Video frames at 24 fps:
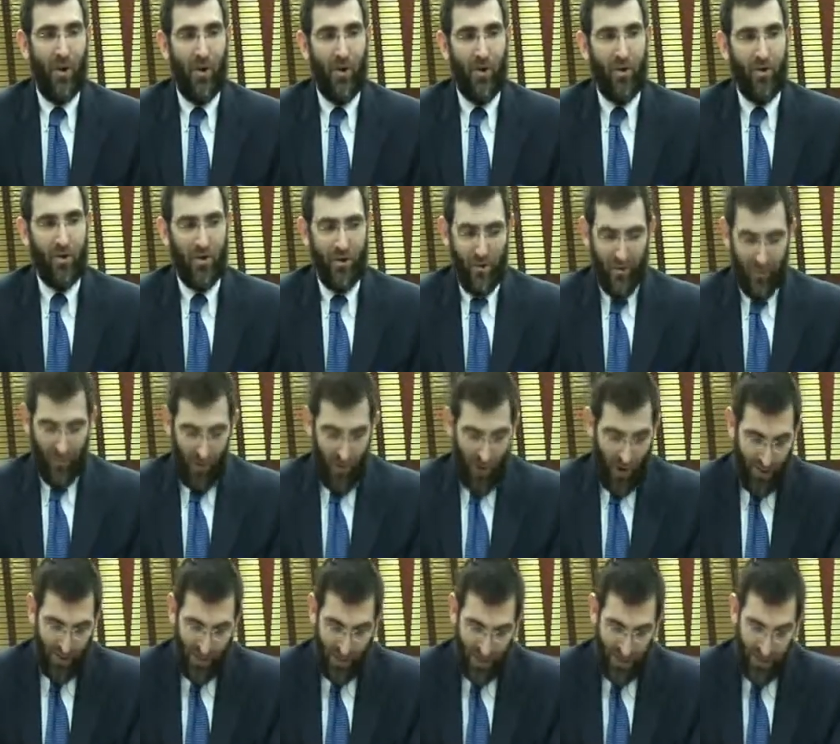Oh uh,
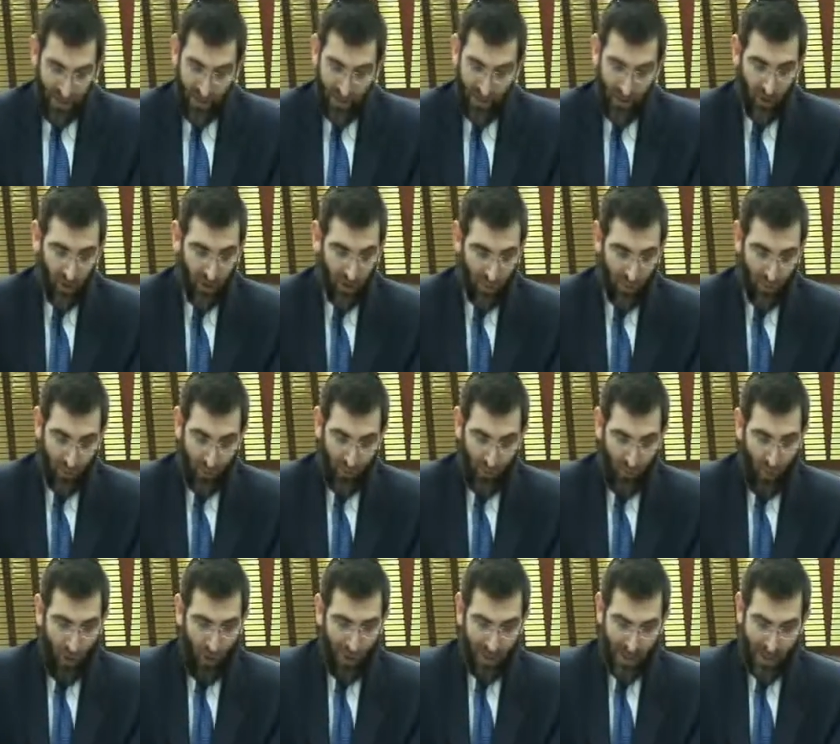well, I mean, uh, good
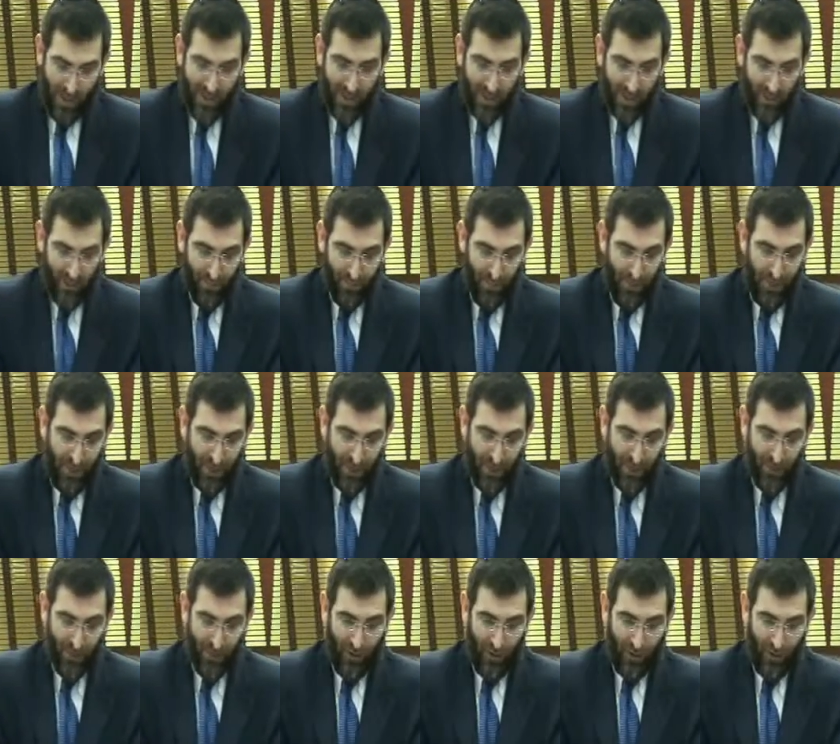good point. It sounds like an
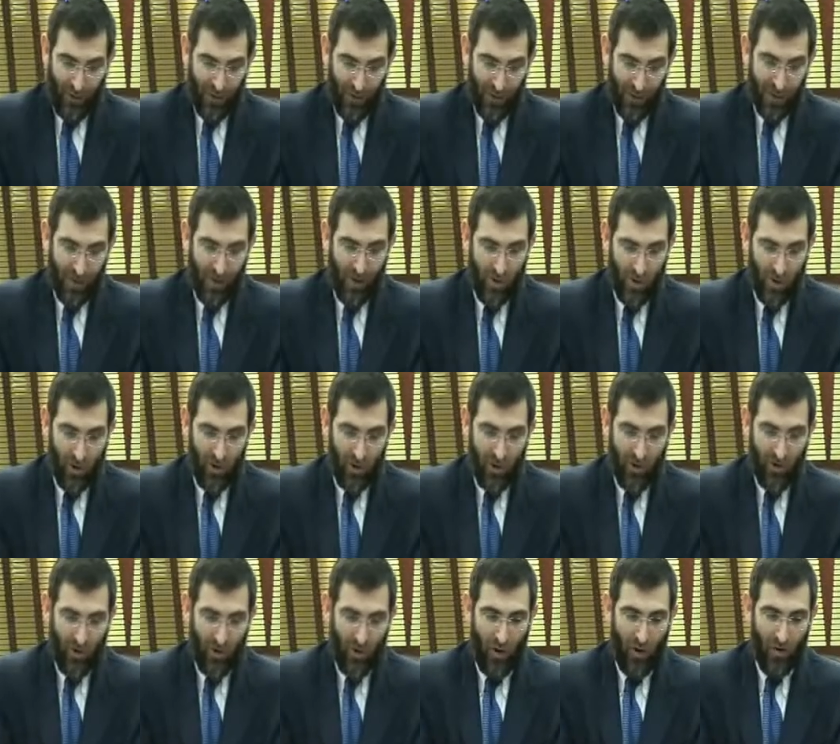insult, though. So you
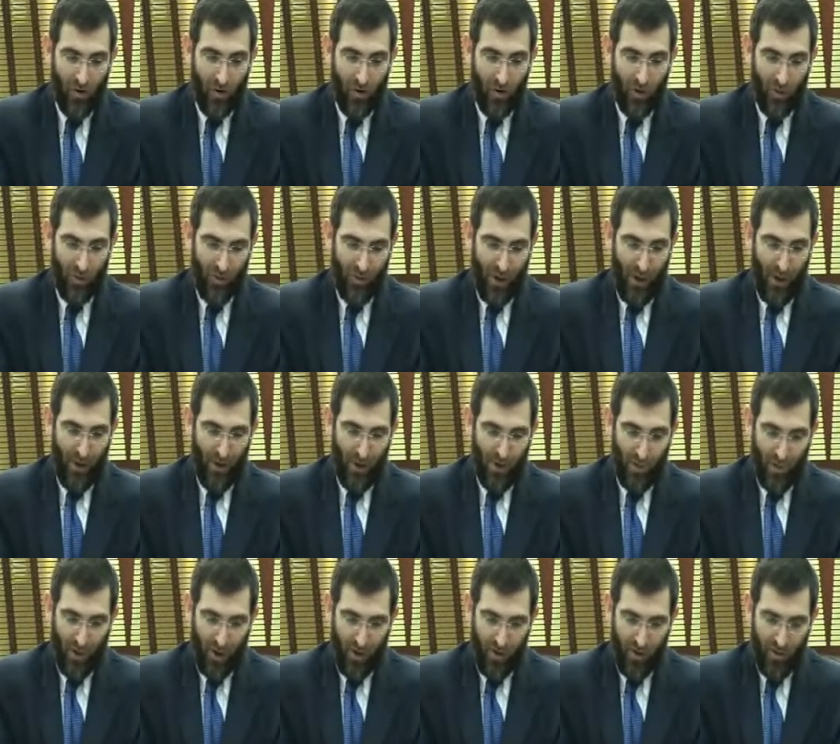could legally call the Jewish people. Are
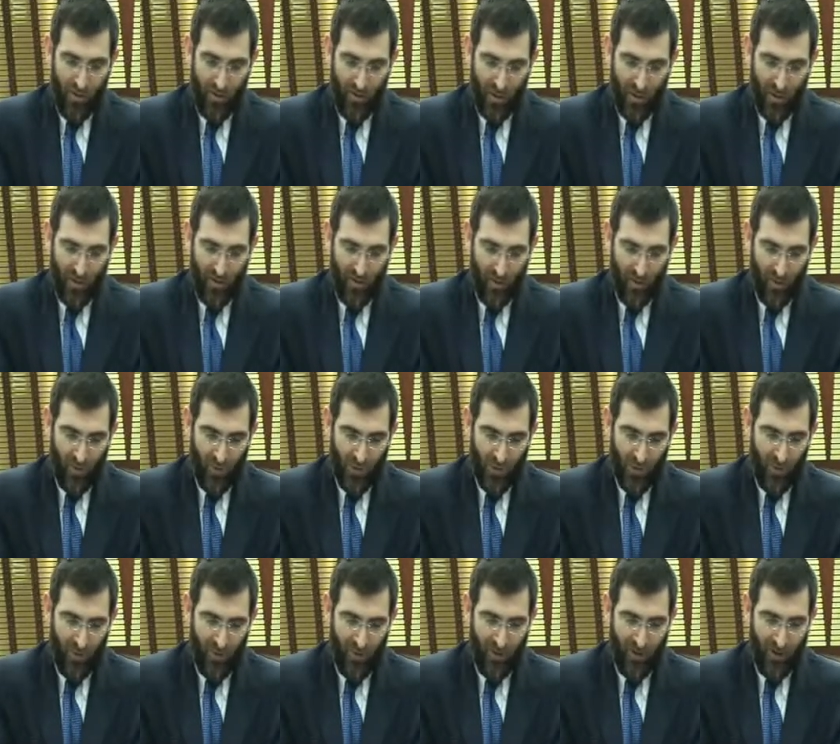you are you Hillel
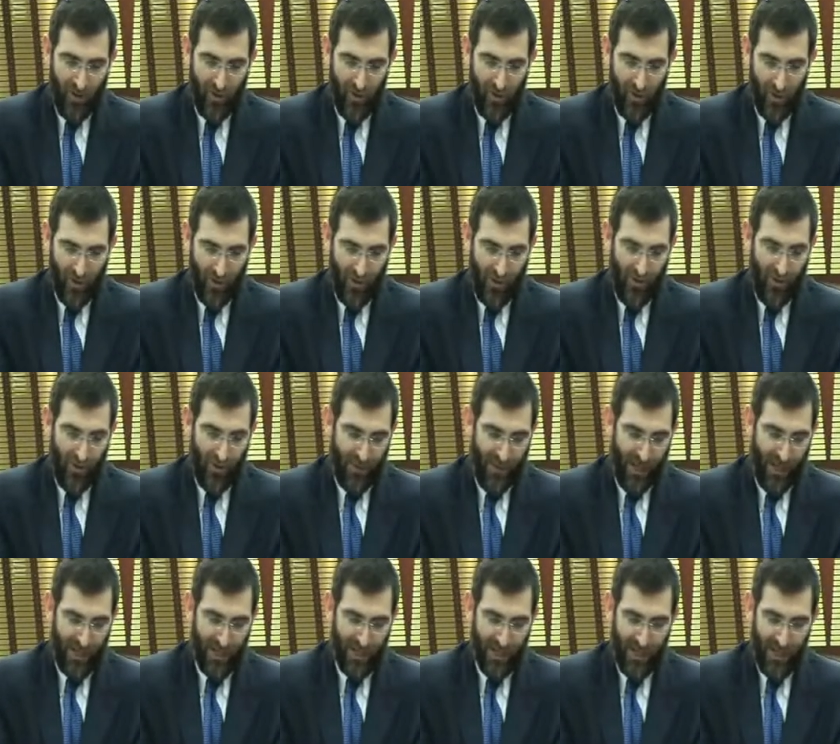was called leader of the Jewish
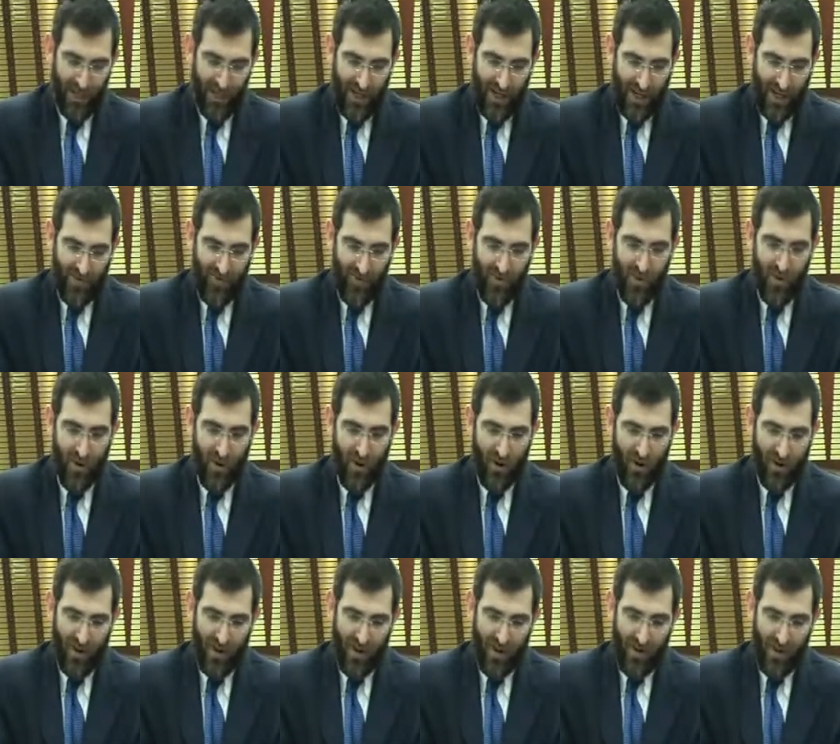people? Yes. If you
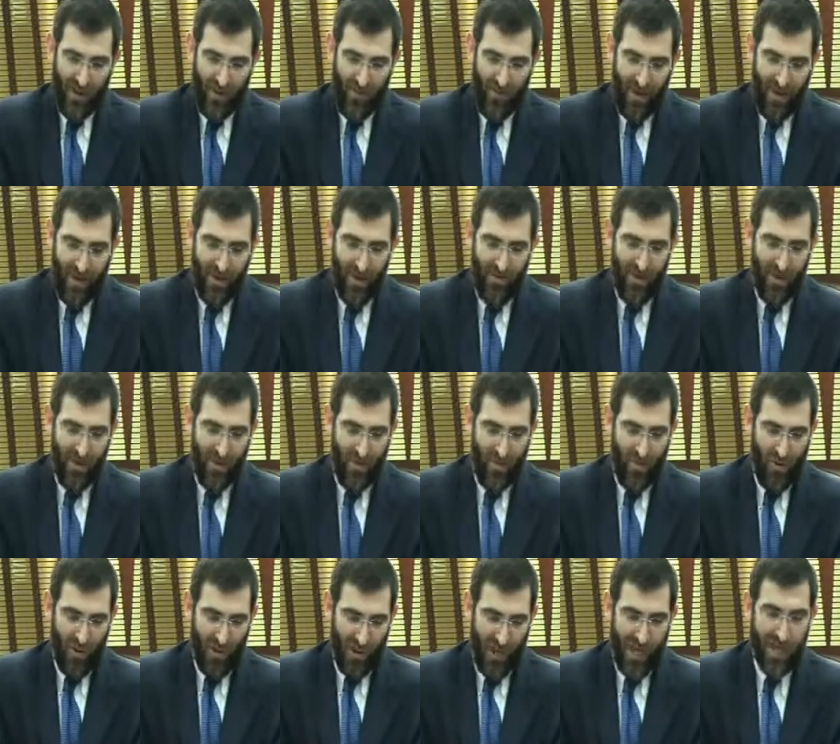are he, then may there be
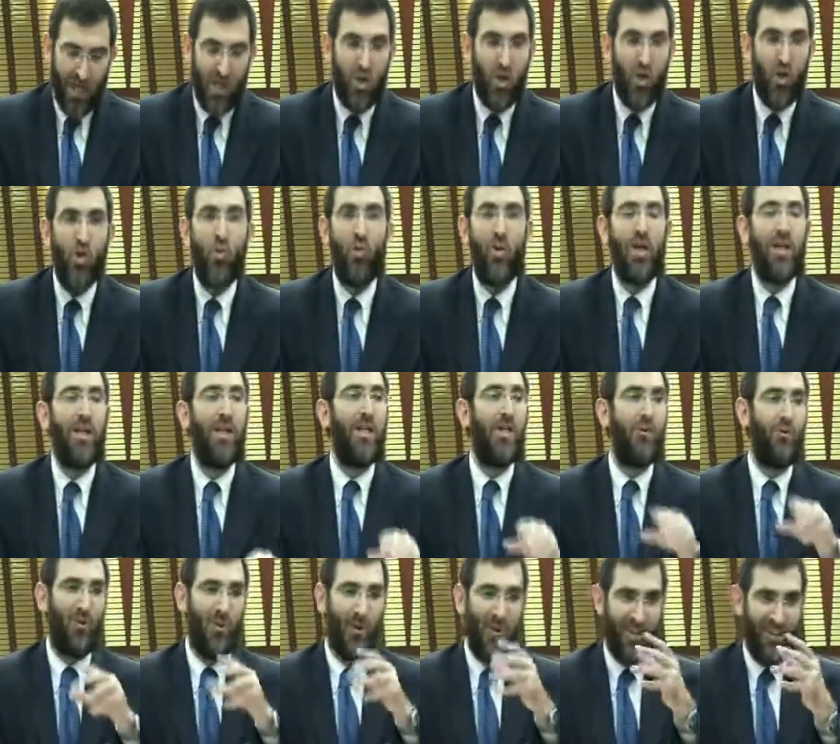no more like you in
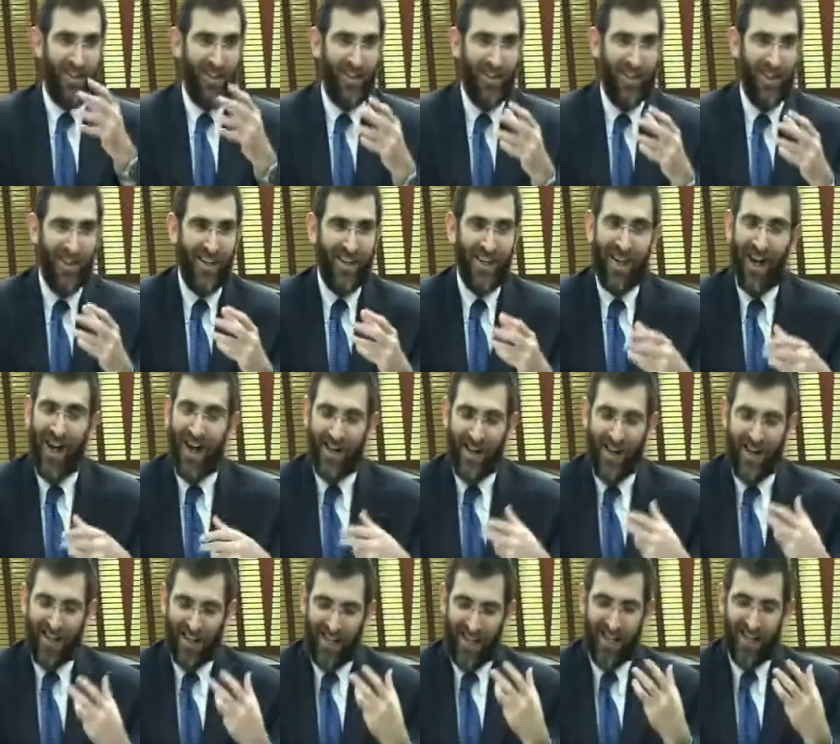Israel. Yeah,
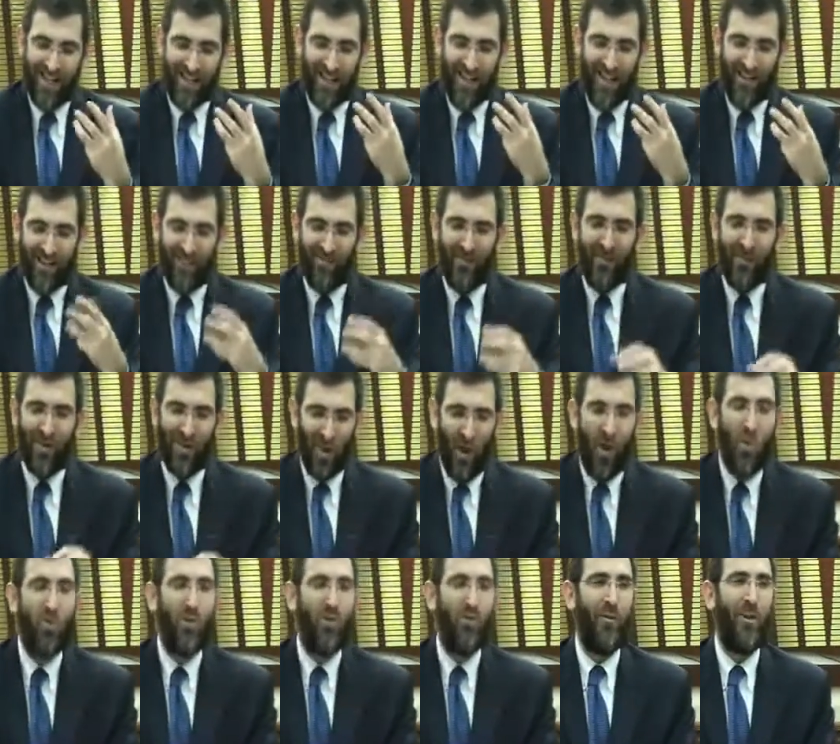I, it, it, sounds from the
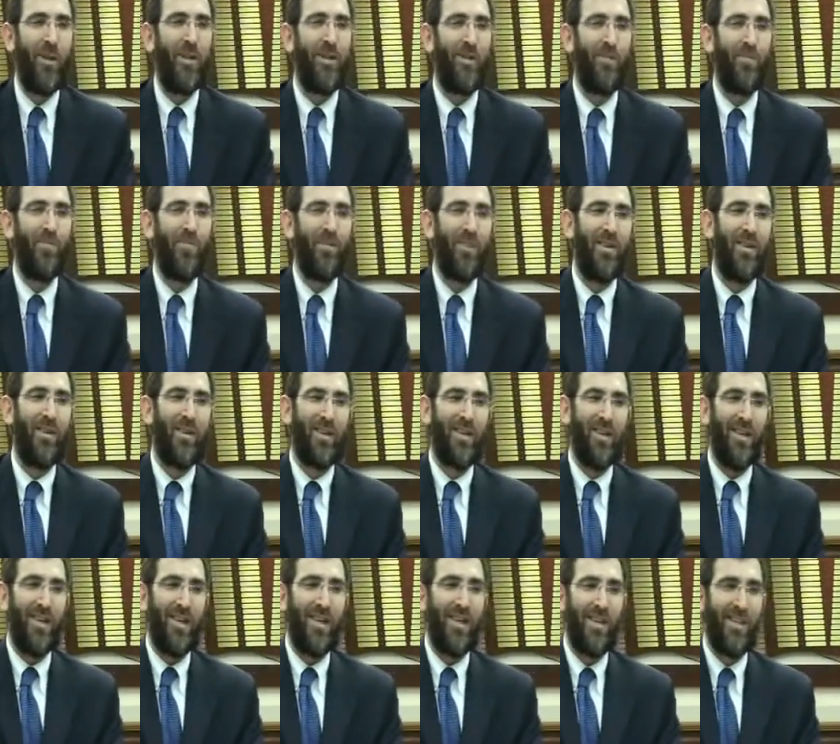tone of it,
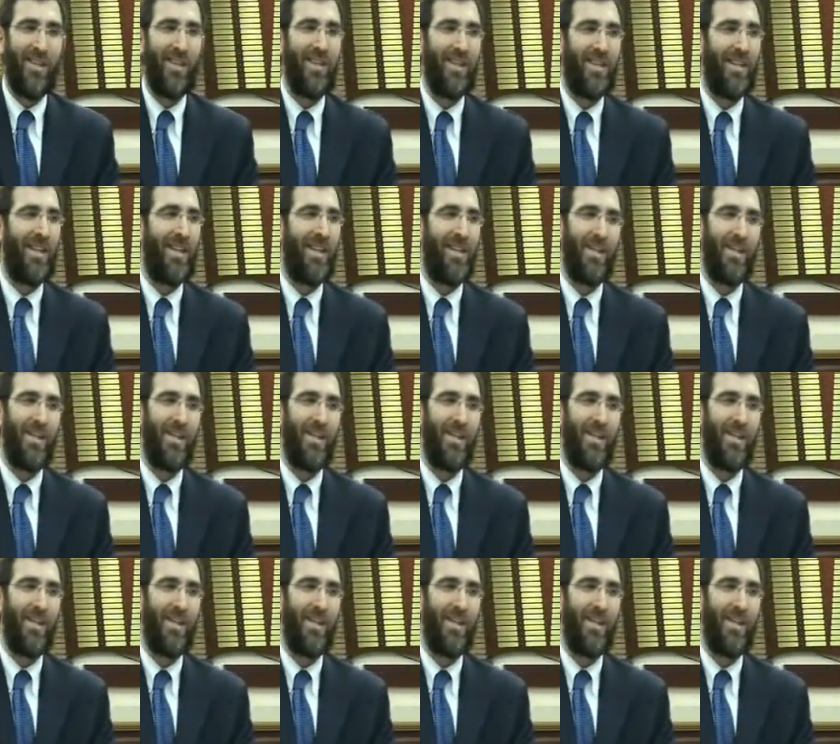it doesn't